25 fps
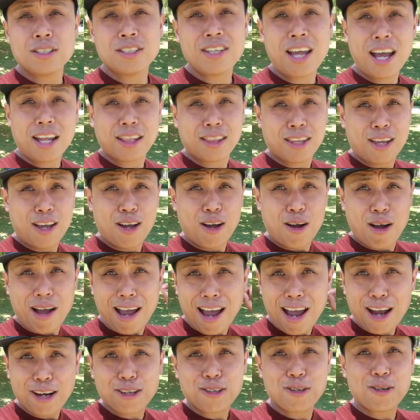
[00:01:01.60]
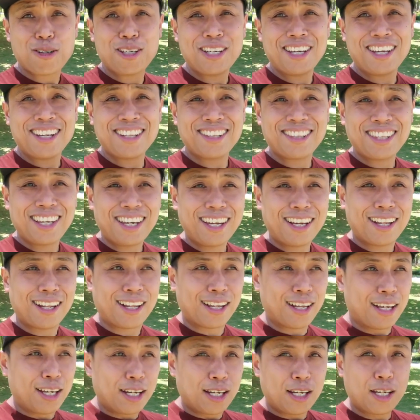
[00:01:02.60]
does that actually
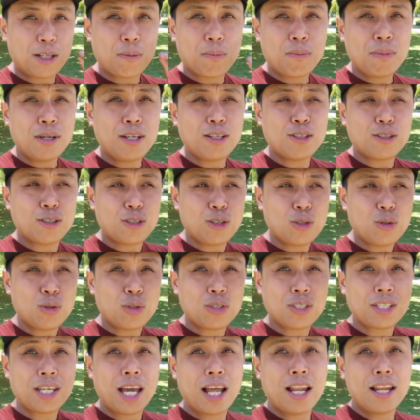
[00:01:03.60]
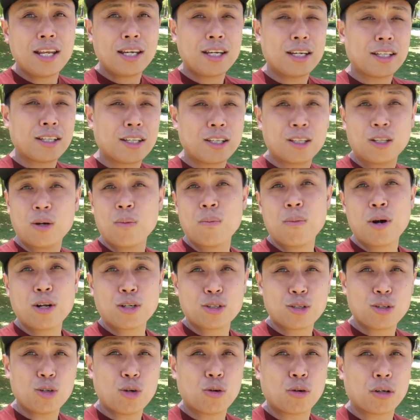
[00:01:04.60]
entail? It means you selling it at a
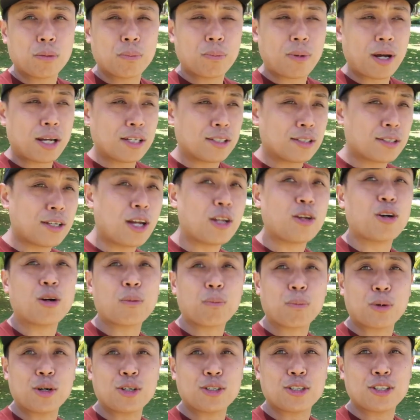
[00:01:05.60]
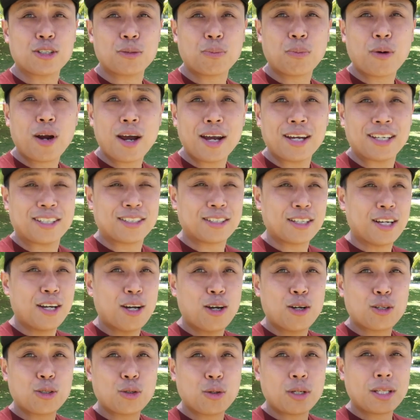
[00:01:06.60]
much lower price than your purchase price.
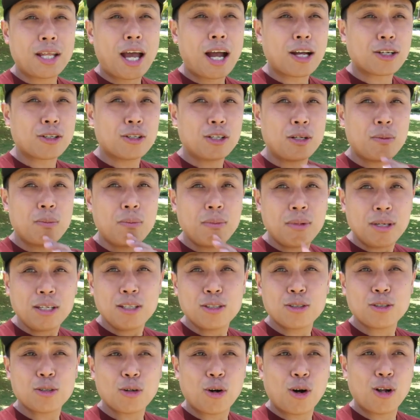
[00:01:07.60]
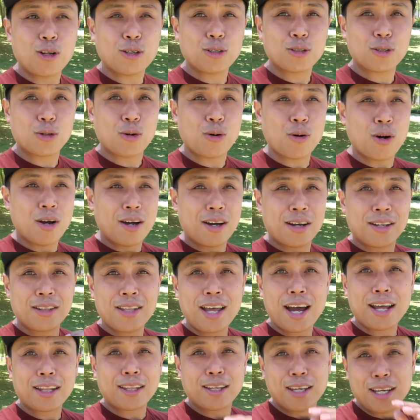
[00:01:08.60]
So it actually means also
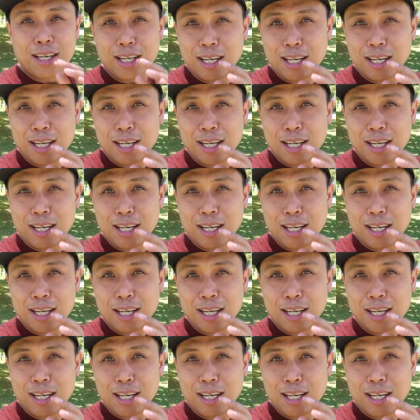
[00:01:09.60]
that